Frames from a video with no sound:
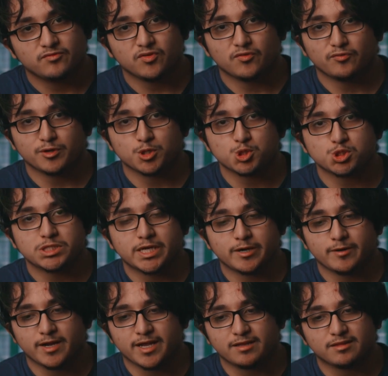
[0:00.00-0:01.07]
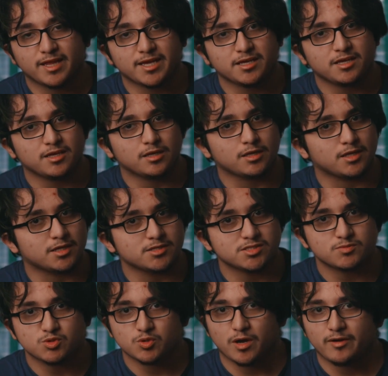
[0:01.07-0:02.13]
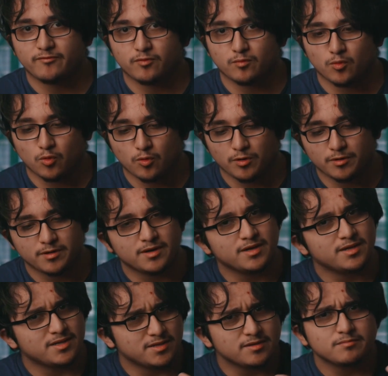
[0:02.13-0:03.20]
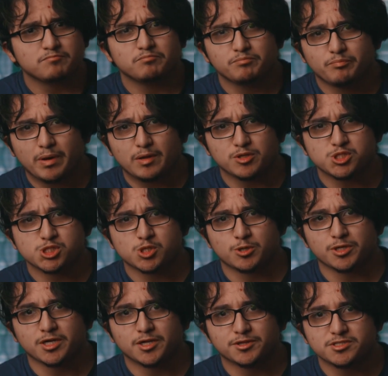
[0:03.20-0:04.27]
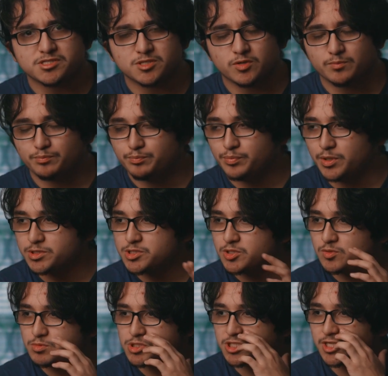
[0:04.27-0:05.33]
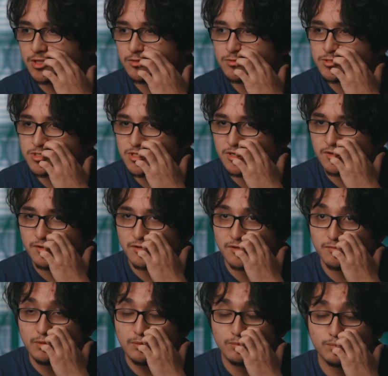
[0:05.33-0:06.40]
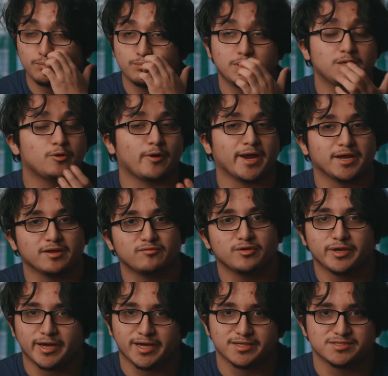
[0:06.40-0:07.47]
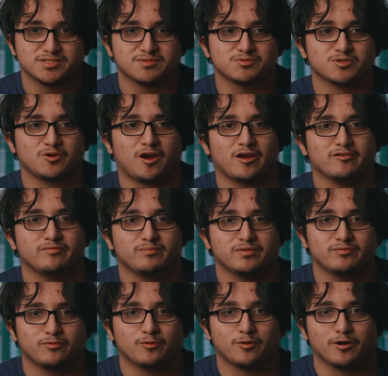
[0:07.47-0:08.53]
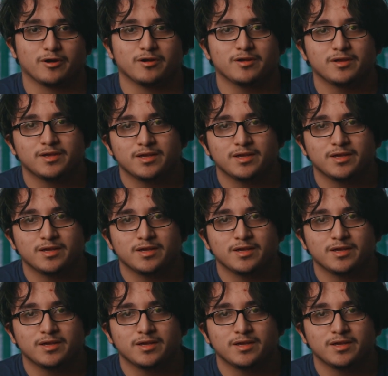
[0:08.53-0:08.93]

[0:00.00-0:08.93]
feel free to share it and like it and subscribe for more. Barely starting out this little booktube channel, so it would be great if you guys subscribe before